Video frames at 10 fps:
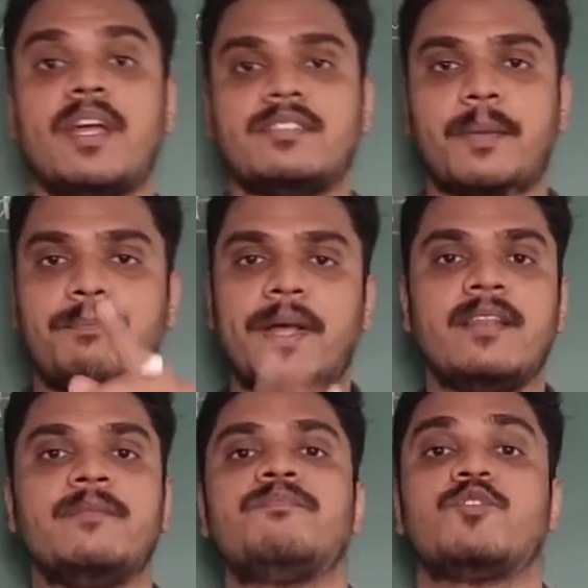Temple,
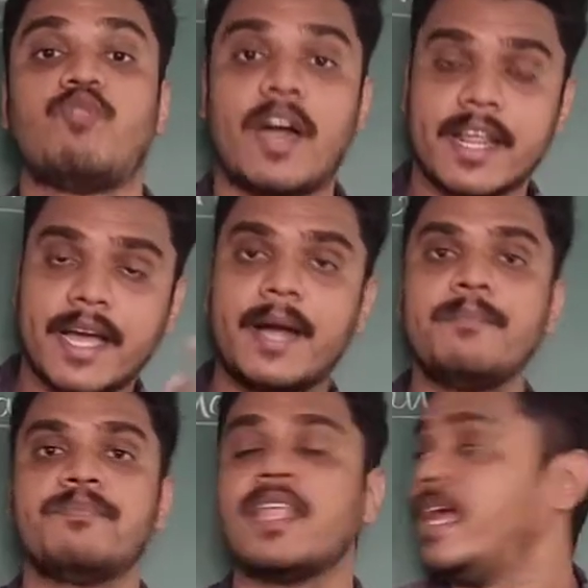Dwarka.
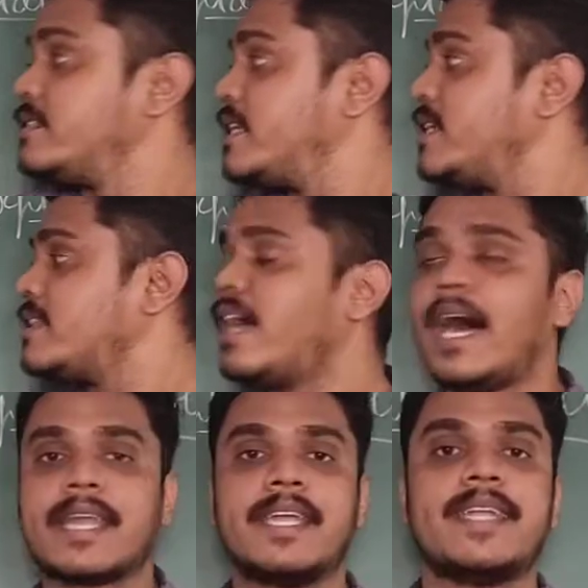These are the
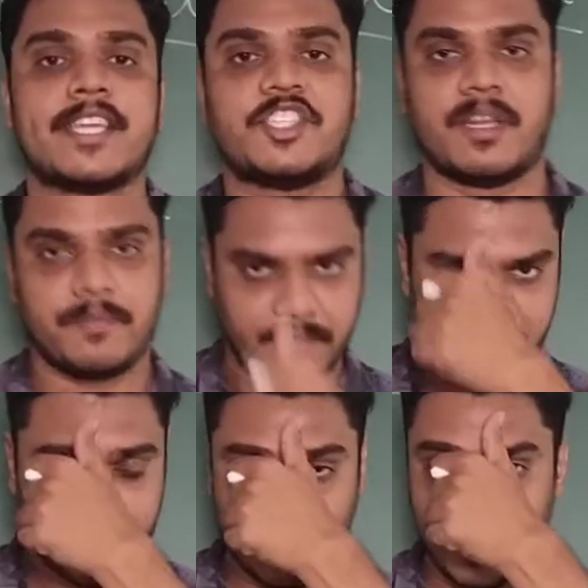architecture.
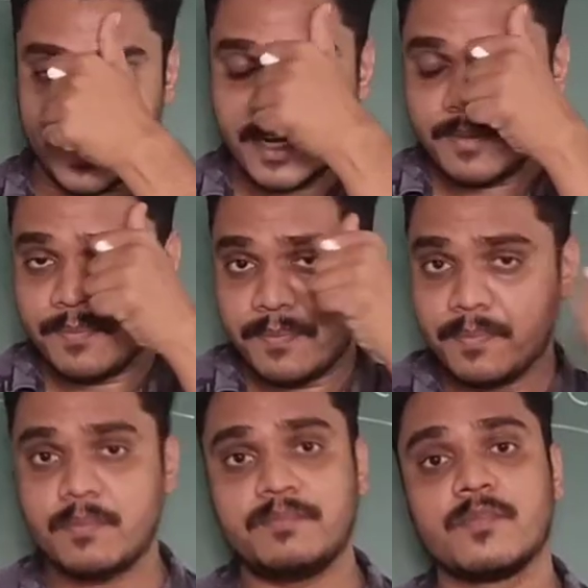Got it?
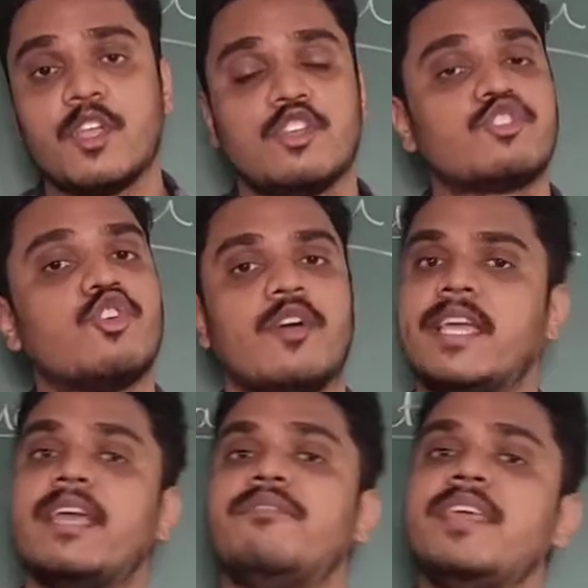
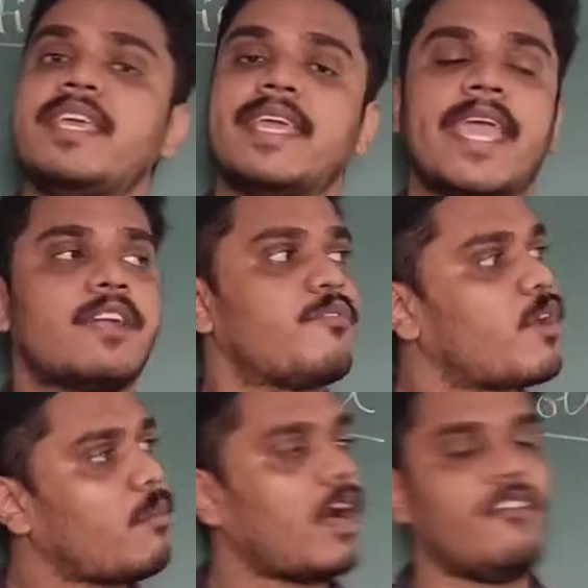So we get
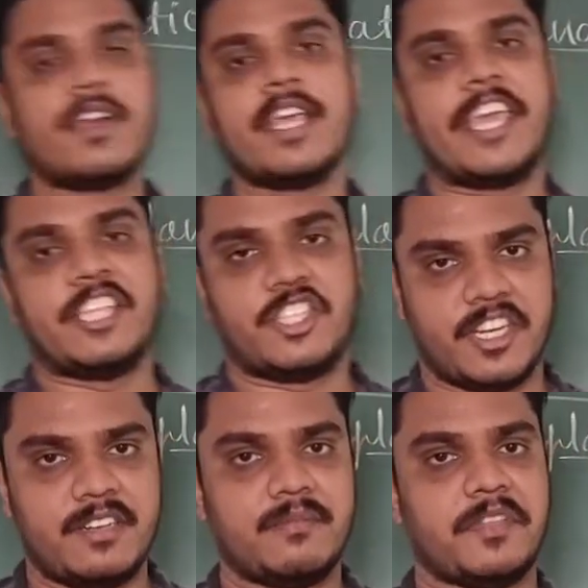from our
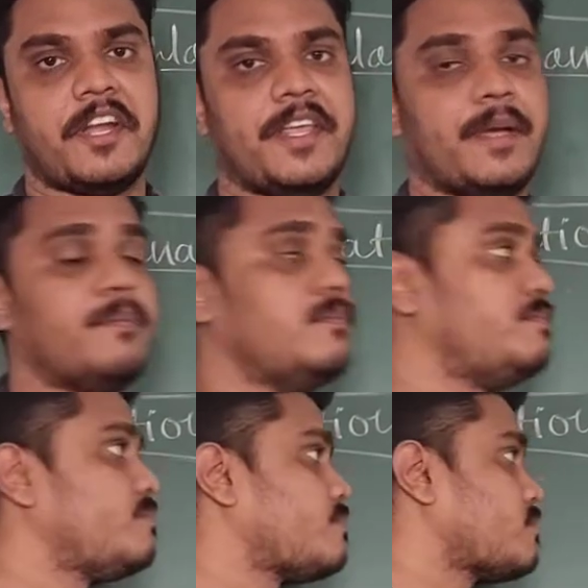ancient India.
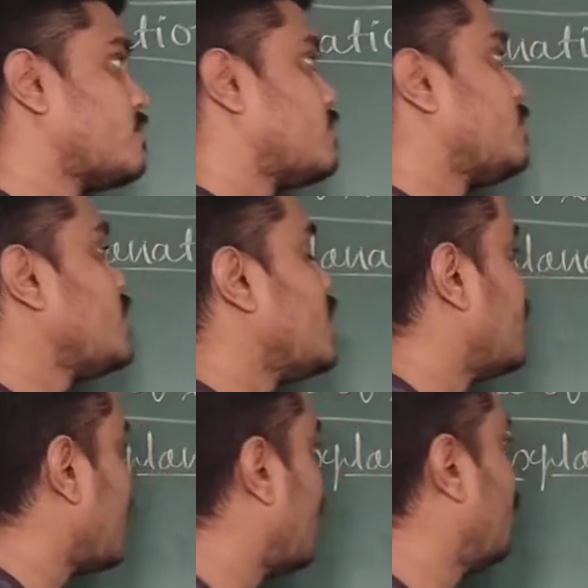
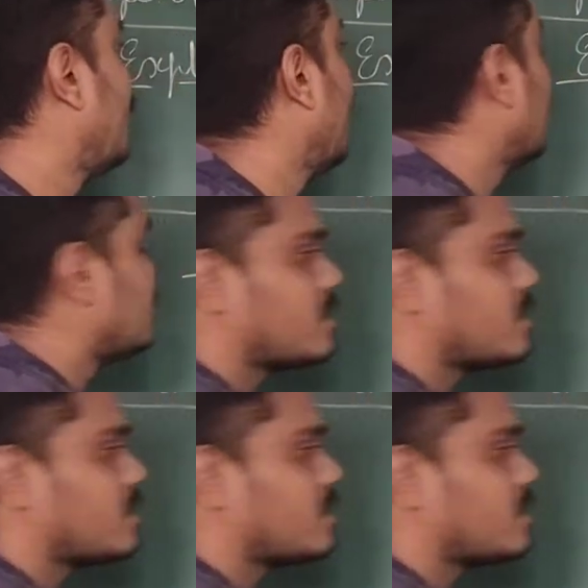Now, the